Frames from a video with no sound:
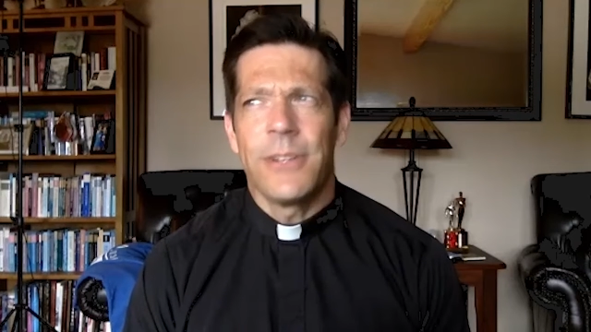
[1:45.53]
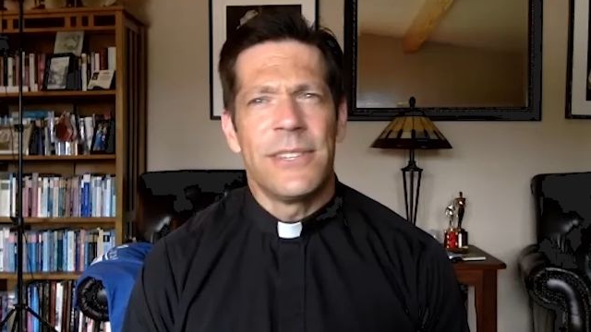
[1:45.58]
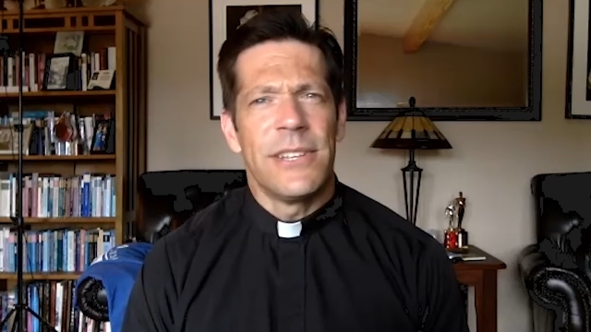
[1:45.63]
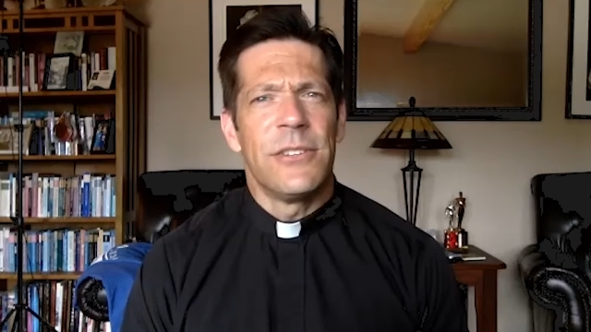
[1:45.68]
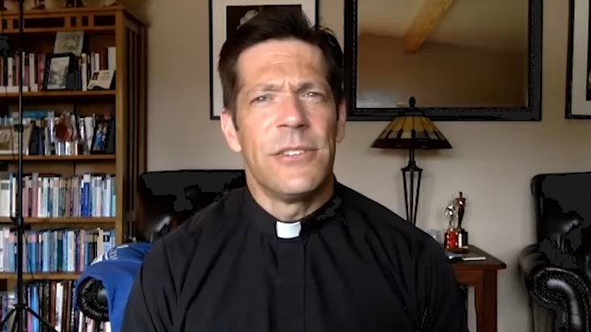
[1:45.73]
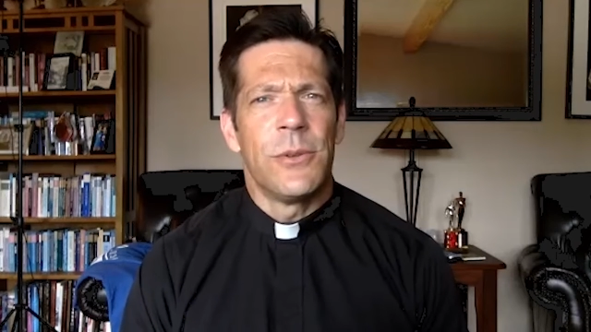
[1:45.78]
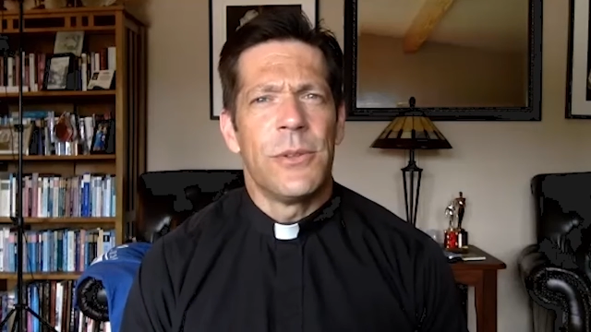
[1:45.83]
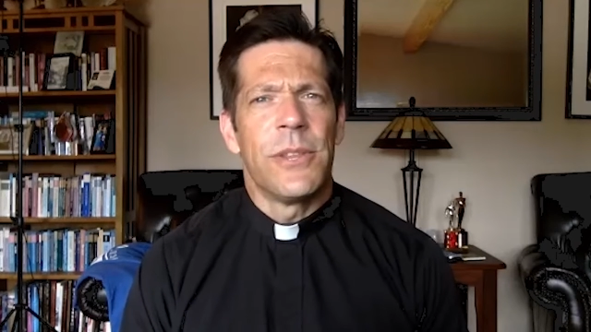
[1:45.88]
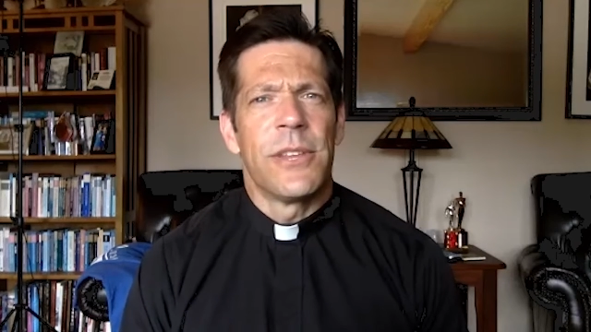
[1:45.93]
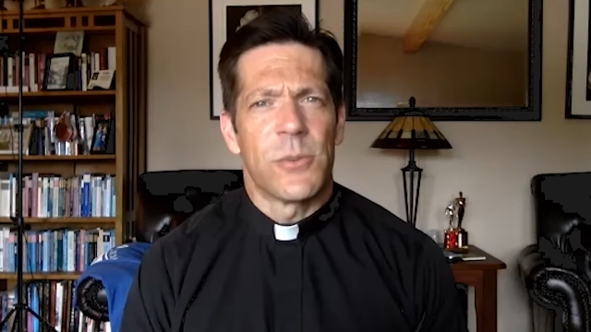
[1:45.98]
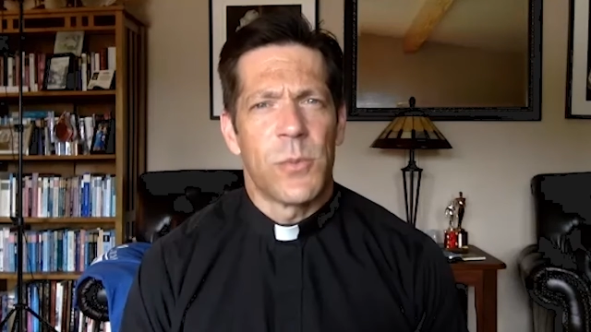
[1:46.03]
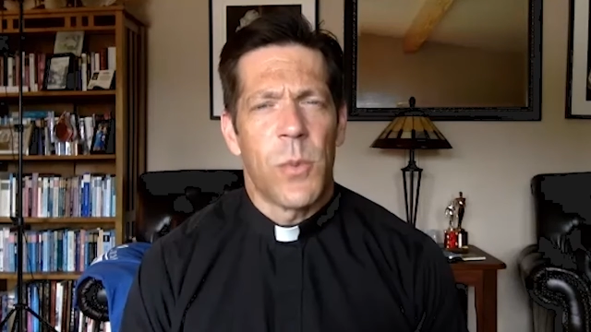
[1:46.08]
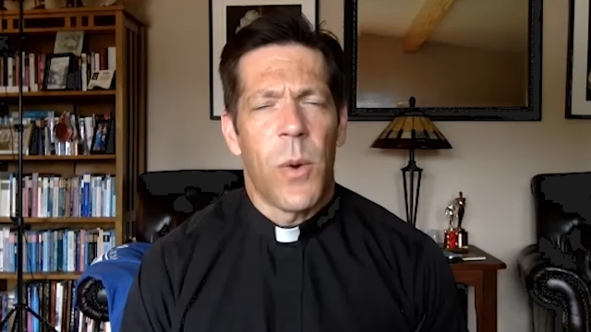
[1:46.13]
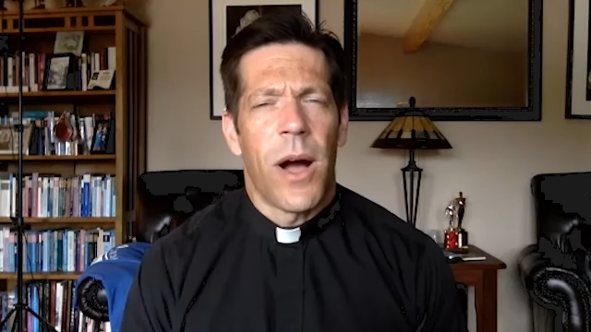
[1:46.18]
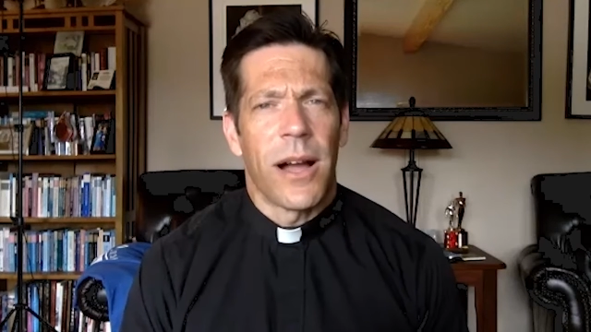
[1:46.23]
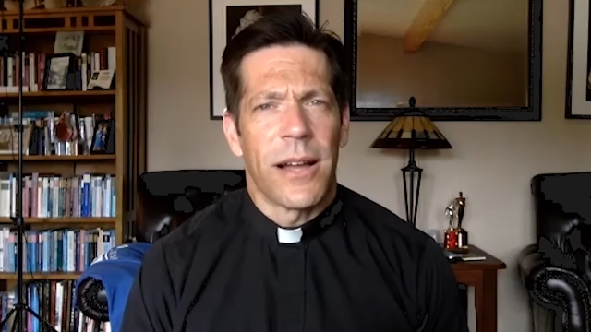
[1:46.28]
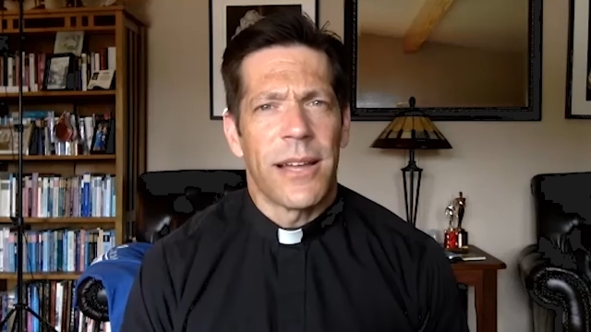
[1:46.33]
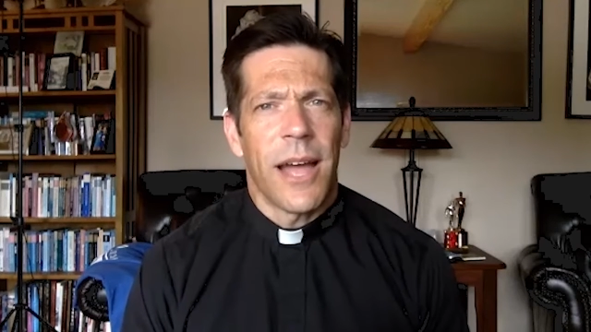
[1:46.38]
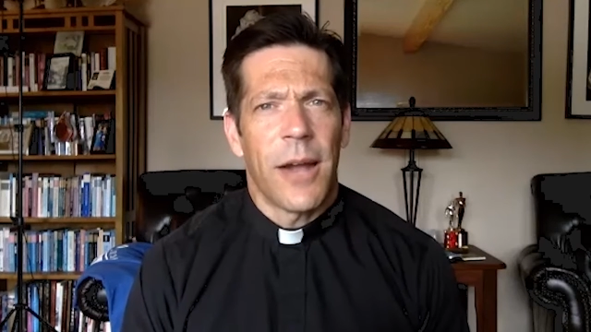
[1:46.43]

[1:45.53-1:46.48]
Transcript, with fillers: does he do this walk?